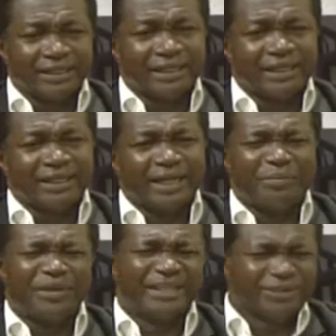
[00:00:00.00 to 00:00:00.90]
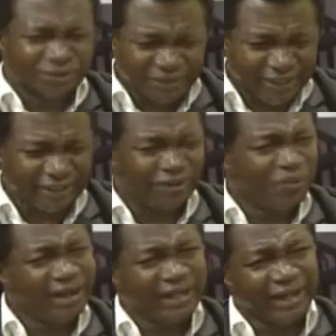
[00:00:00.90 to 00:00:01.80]
and I began to think,
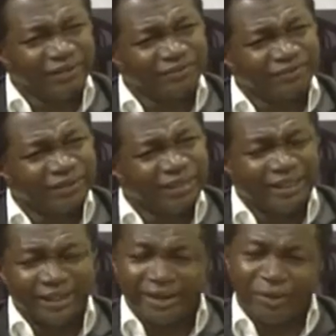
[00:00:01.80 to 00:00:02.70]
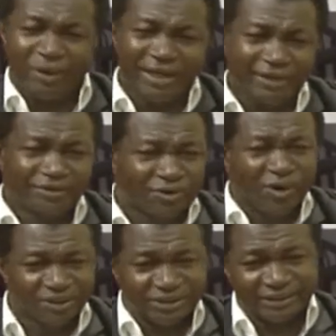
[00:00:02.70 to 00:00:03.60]
what kind of
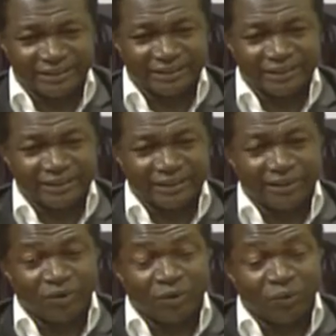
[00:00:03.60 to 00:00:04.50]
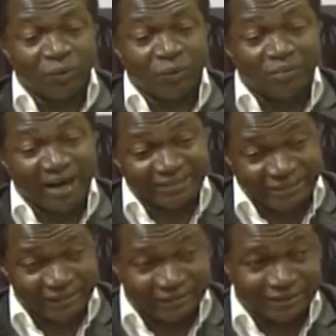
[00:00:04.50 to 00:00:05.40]
country will my
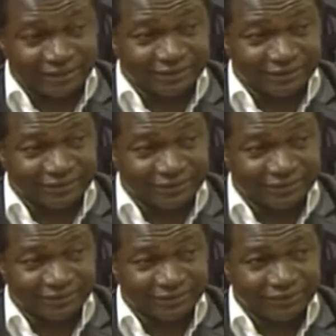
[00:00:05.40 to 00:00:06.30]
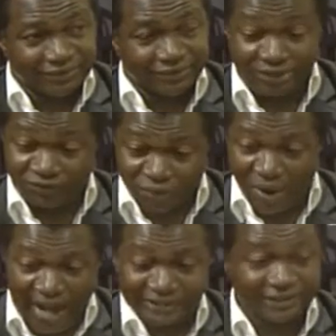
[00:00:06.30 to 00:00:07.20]
generation give to
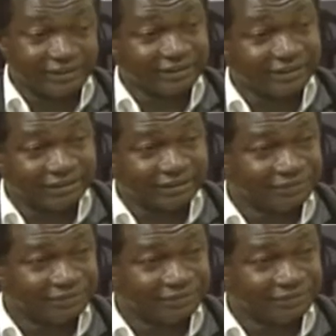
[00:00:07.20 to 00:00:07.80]
her generation?